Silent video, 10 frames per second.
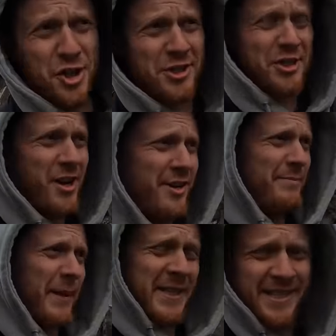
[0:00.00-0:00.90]
just started
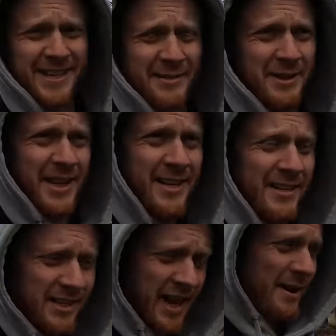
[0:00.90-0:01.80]
pissing down at the end
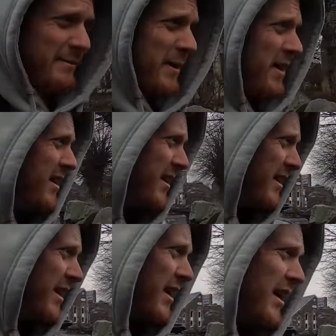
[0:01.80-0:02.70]
of the game.
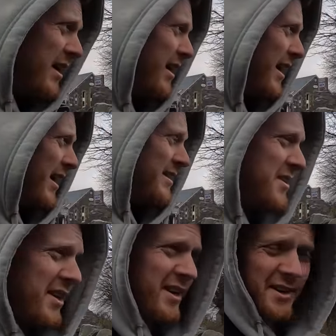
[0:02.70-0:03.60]

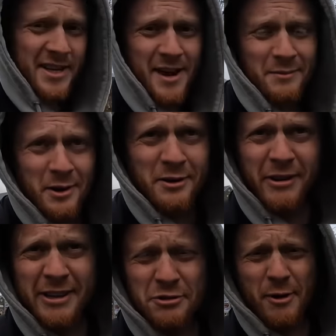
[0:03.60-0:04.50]
And what a
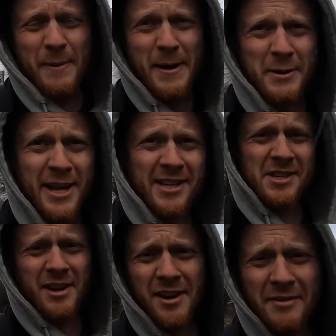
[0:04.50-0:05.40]
great trip out here. It's
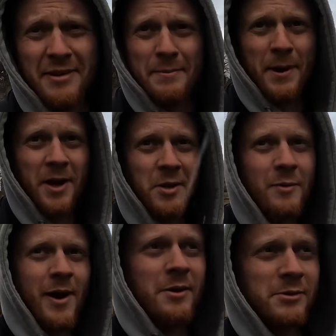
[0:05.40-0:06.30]
a lovely part of the
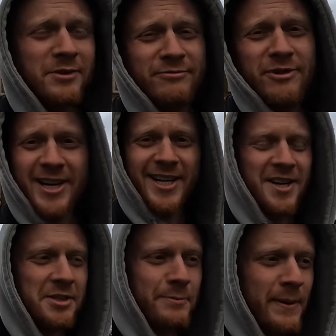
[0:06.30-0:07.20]
world. Some really
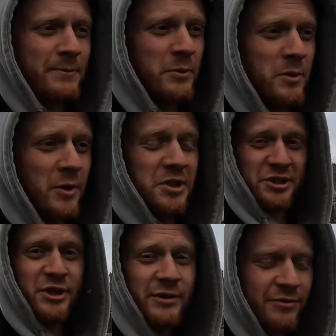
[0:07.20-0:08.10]
nice people, not
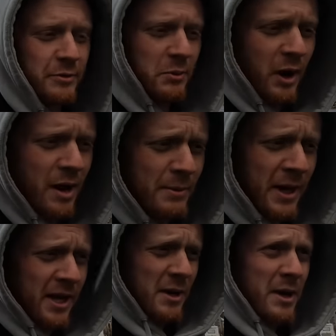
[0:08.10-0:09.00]
just at the football club,
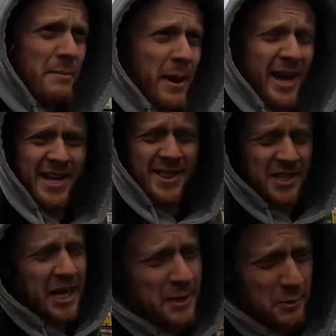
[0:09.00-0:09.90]
but in the
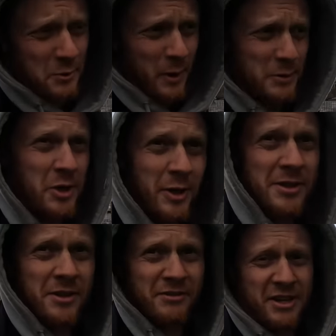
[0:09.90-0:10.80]
town as well.
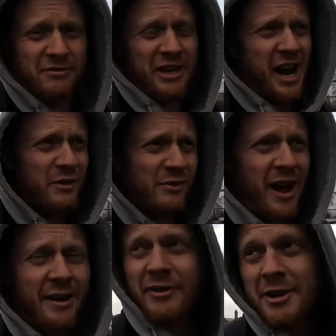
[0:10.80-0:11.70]
Scotland's obviously renowned for
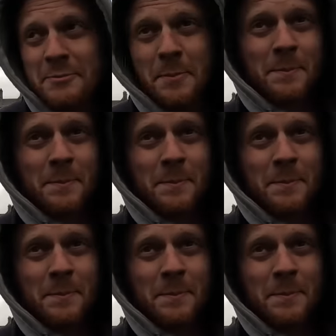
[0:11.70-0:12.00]
having